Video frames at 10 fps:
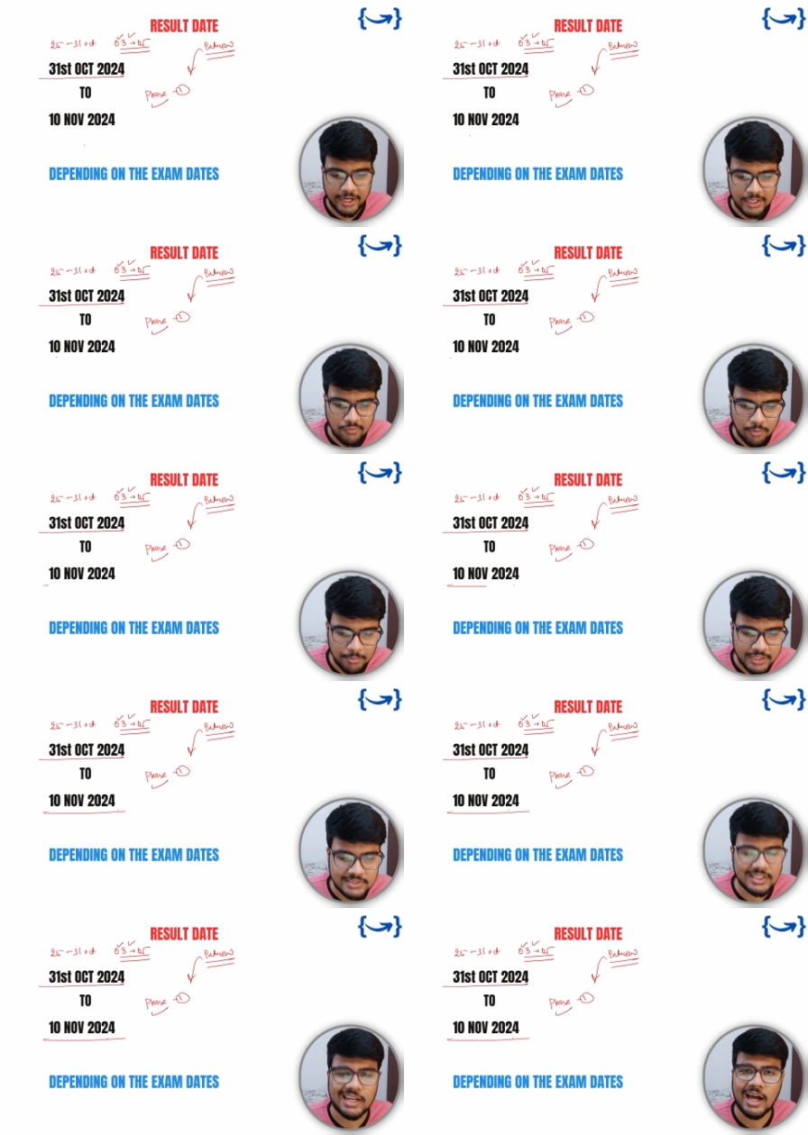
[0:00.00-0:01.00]
10 November
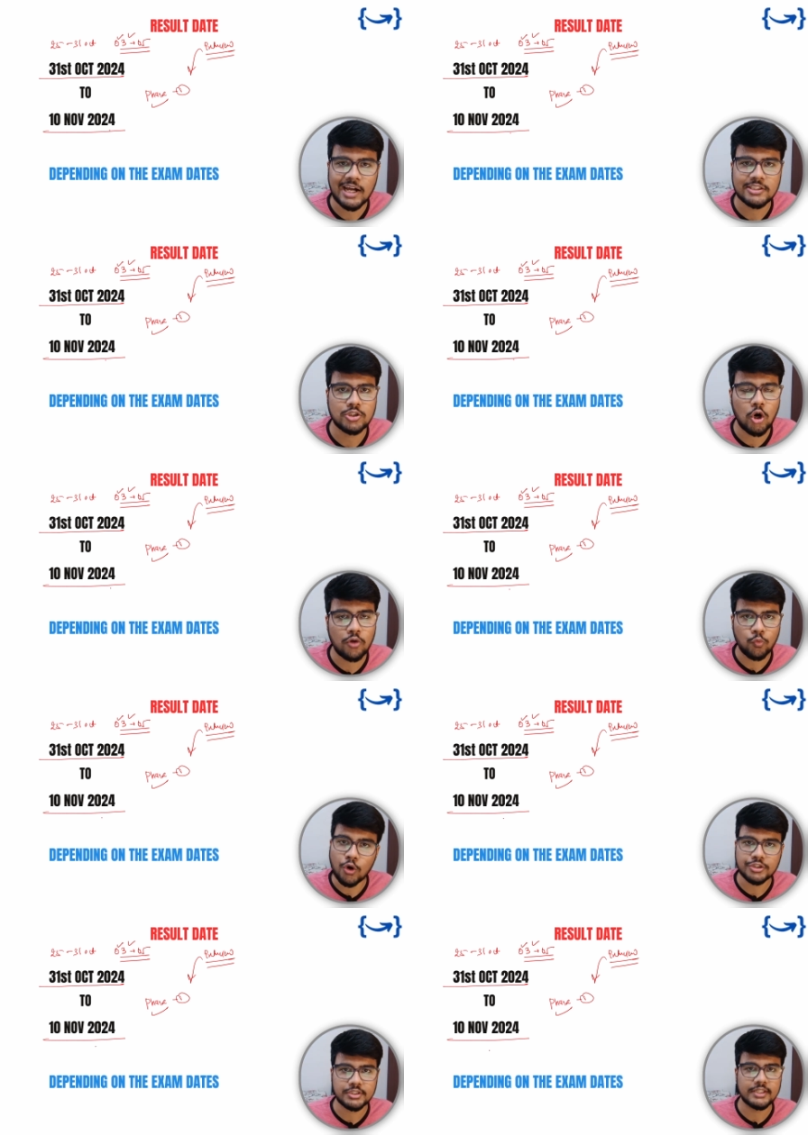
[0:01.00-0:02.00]
is the last or
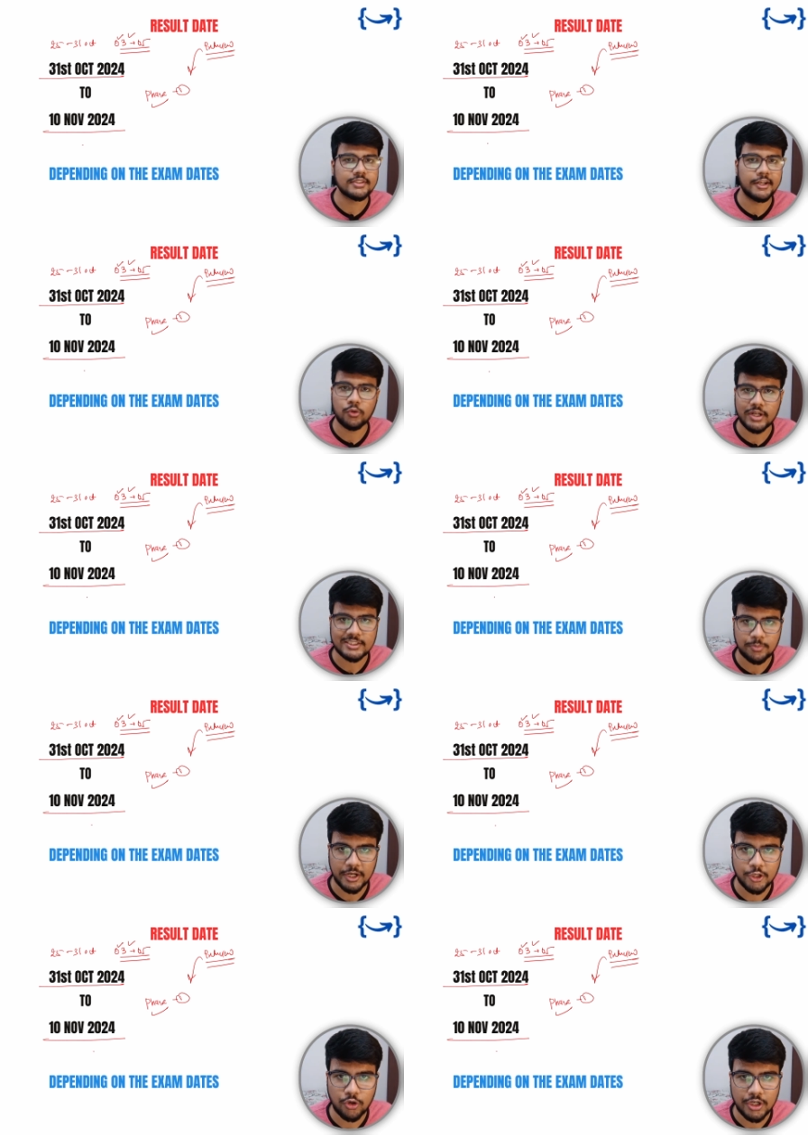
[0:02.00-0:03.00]
worst case that you can
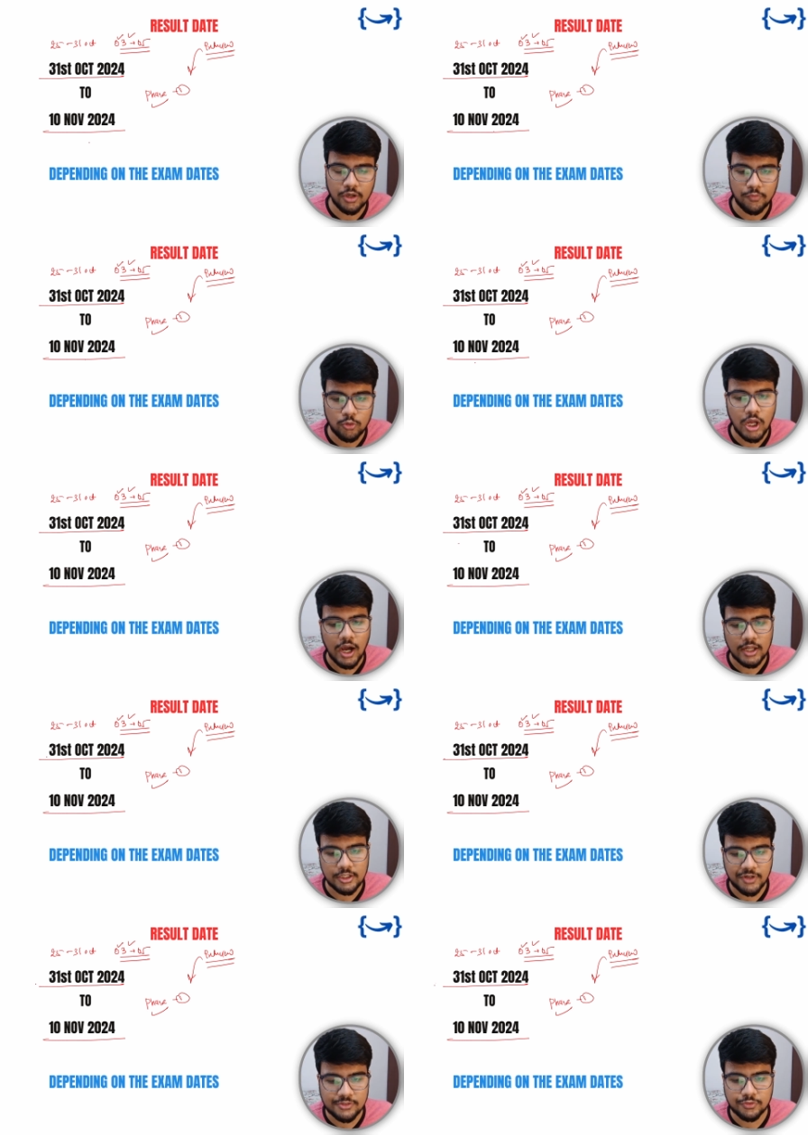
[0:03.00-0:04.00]
expect your interview,
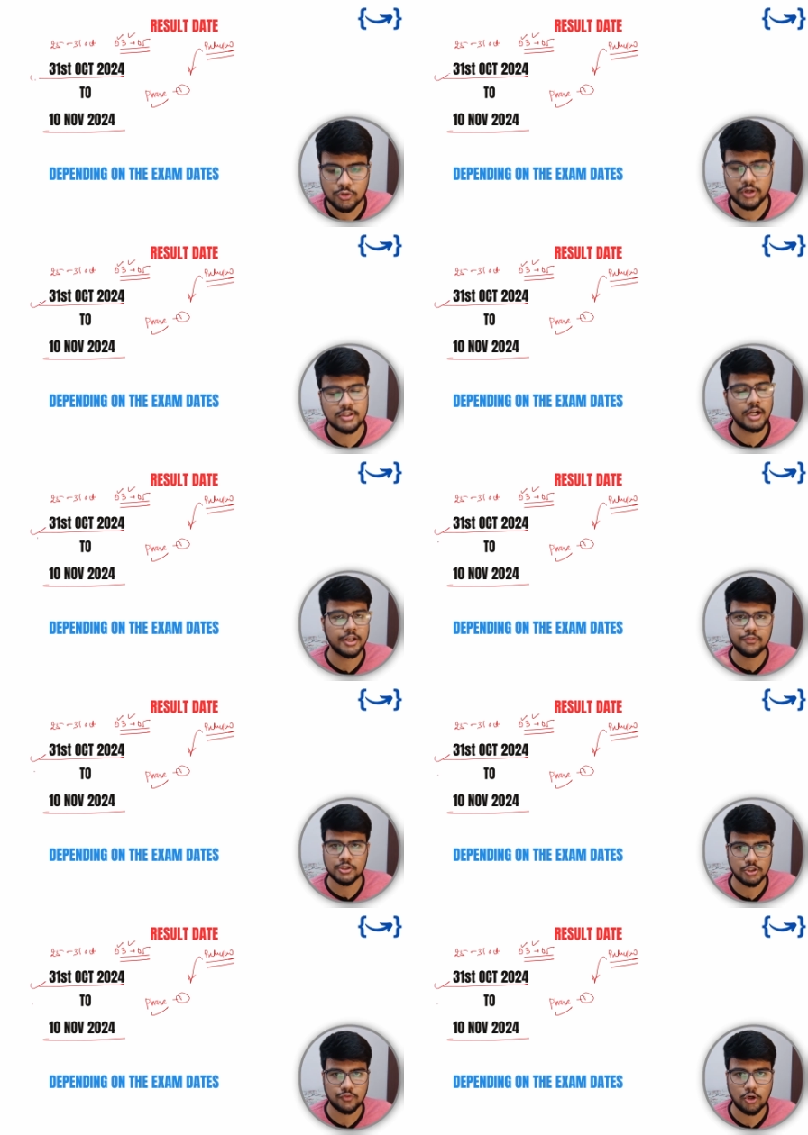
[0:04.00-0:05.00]
otherwise
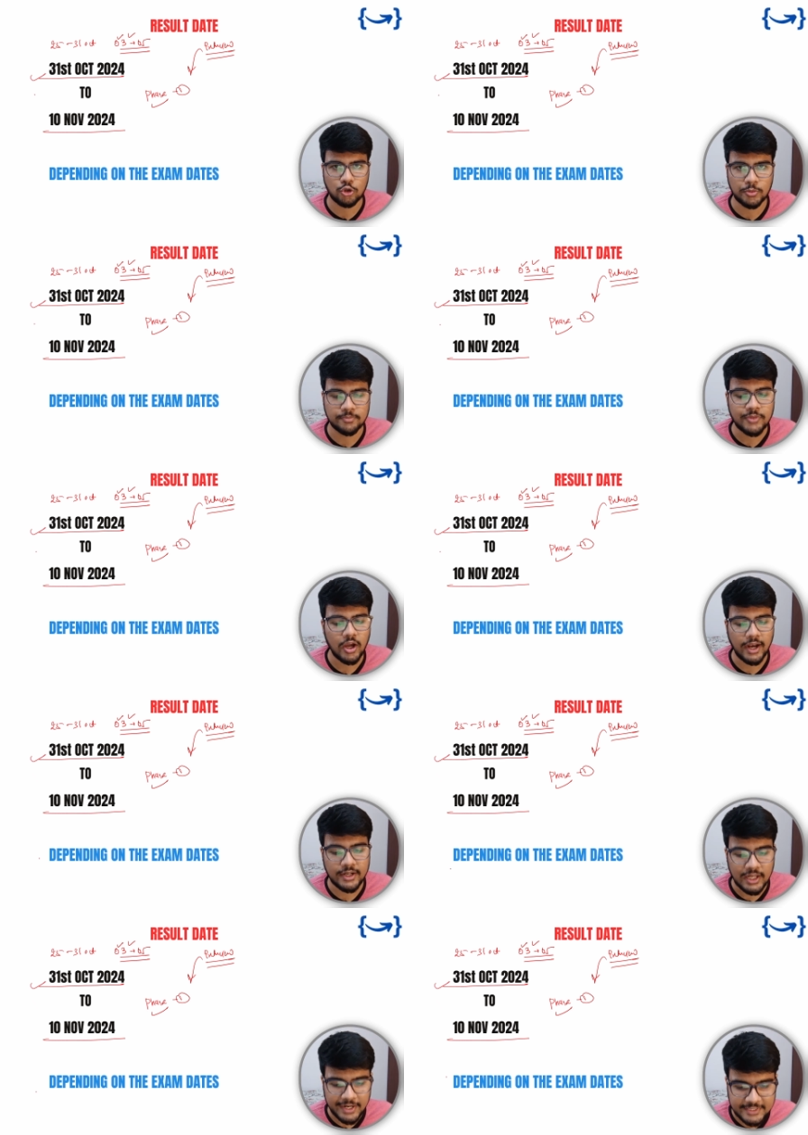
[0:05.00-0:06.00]
31st of October,
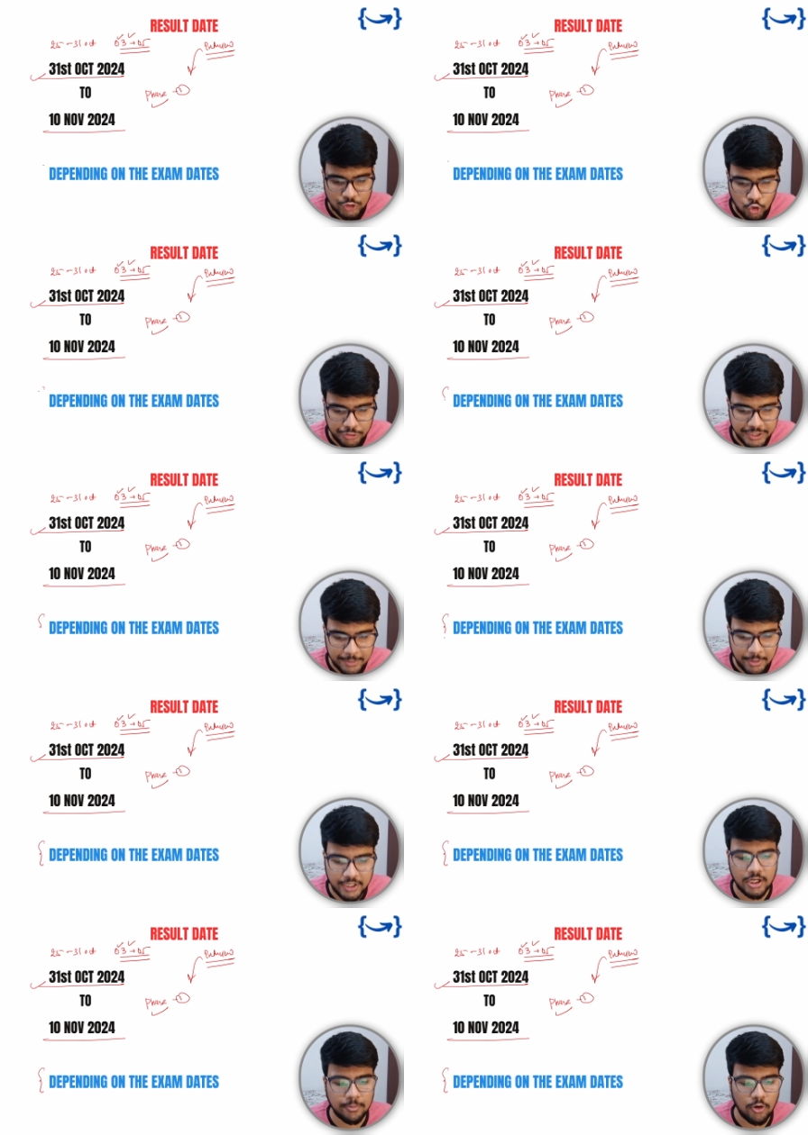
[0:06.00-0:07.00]
and it's totally
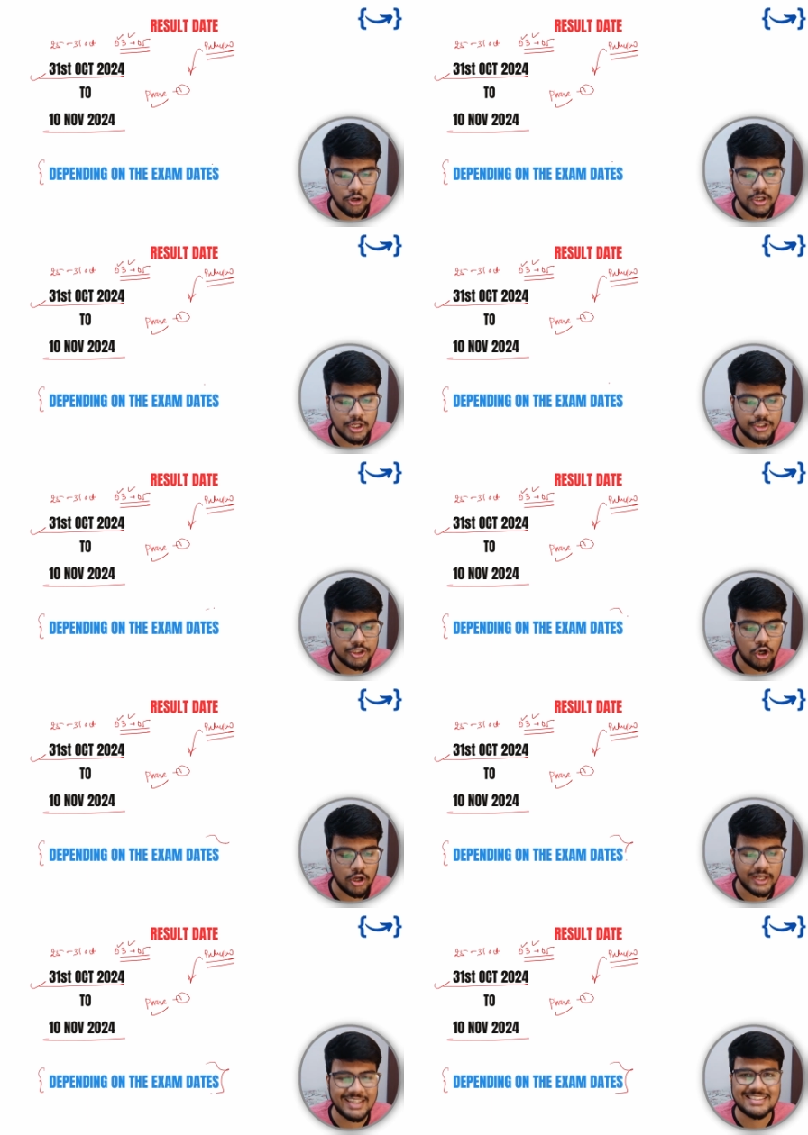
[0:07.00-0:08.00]
depending upon
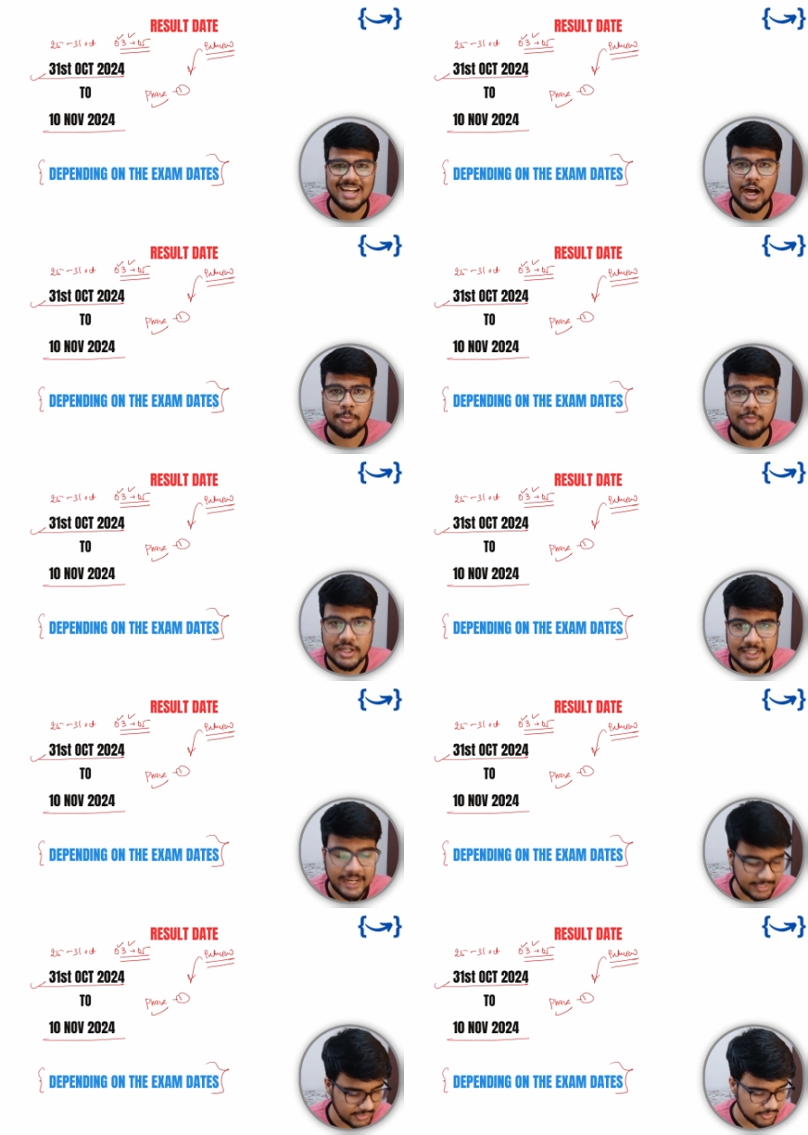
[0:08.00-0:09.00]
your exam
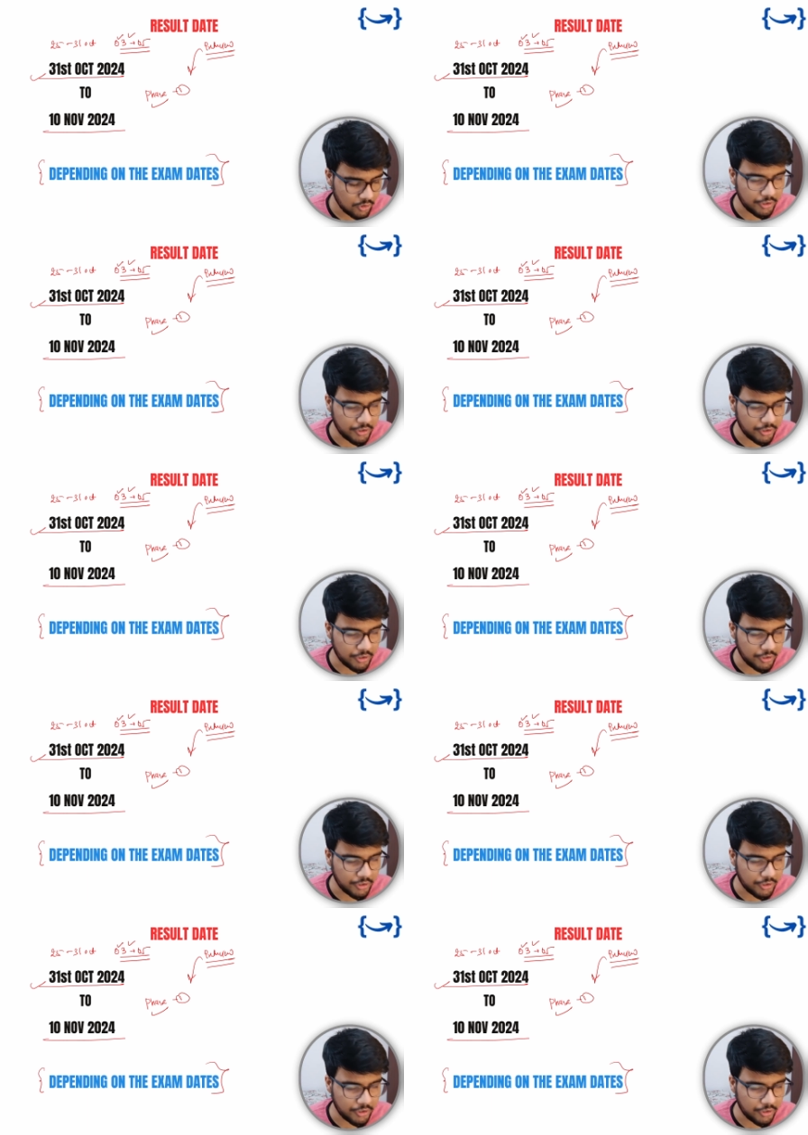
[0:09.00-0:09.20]
dates.